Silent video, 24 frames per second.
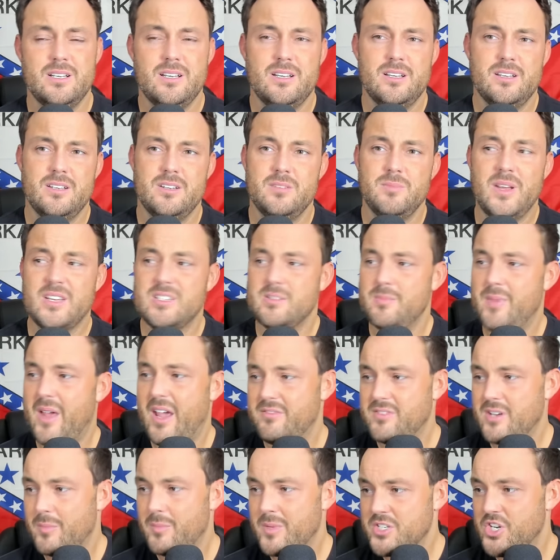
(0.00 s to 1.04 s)
Make some
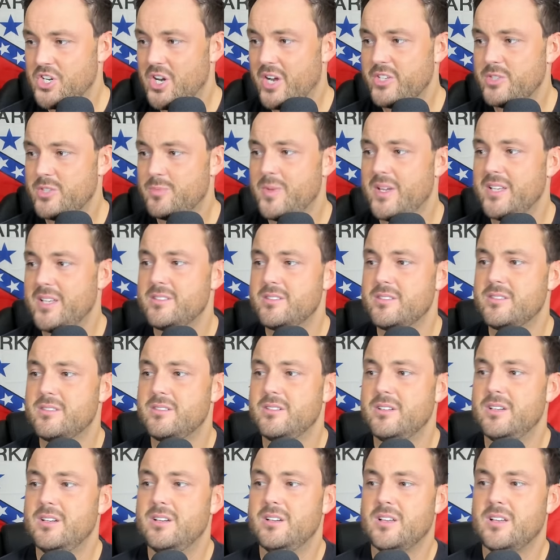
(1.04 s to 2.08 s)
halftime adjustments,
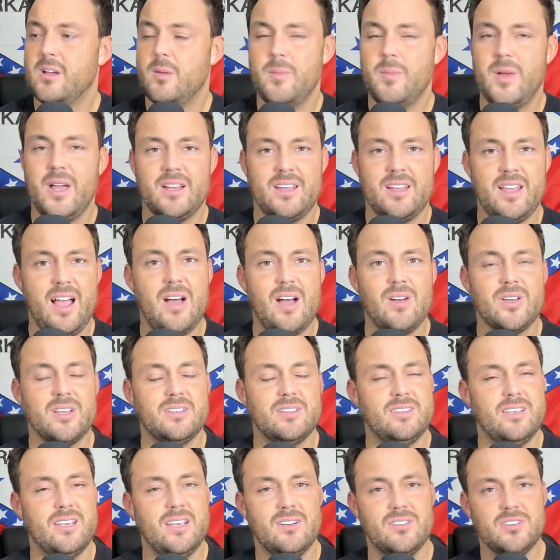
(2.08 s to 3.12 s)
come back out, get
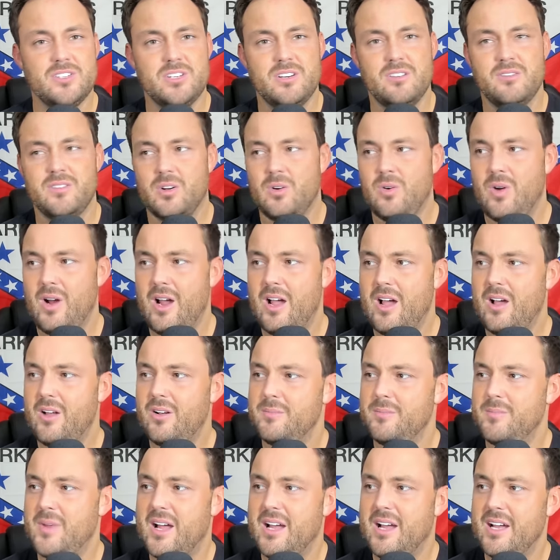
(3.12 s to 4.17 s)
the energy of the crowd
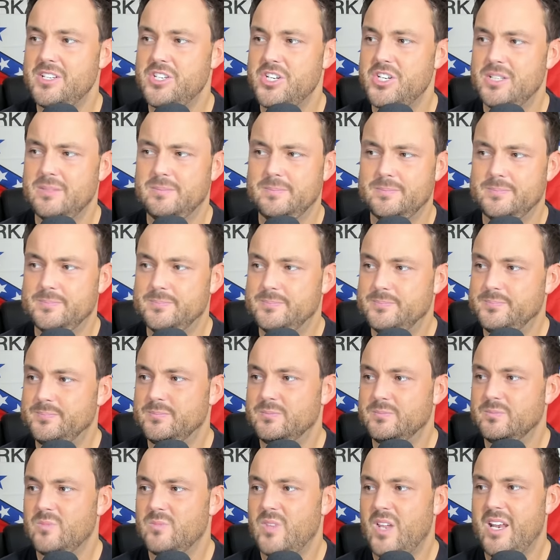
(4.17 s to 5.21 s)
in behind you,
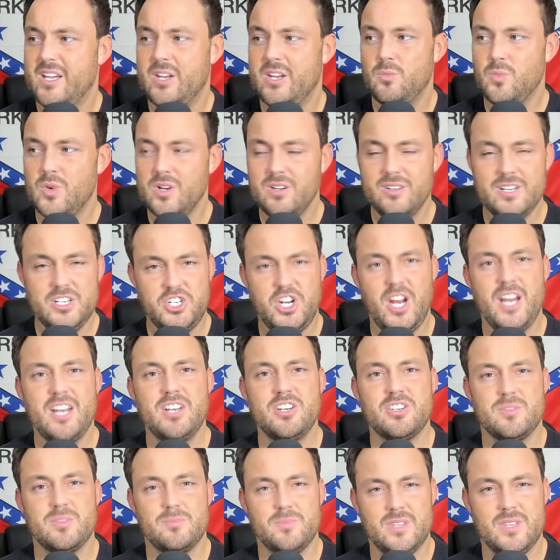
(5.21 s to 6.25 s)
and it can really change
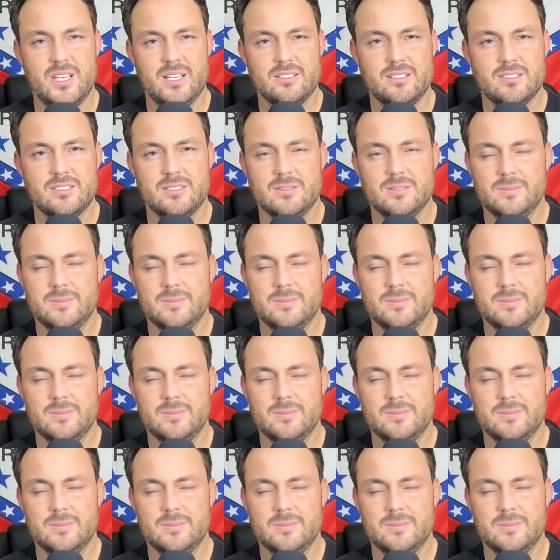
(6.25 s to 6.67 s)
some things.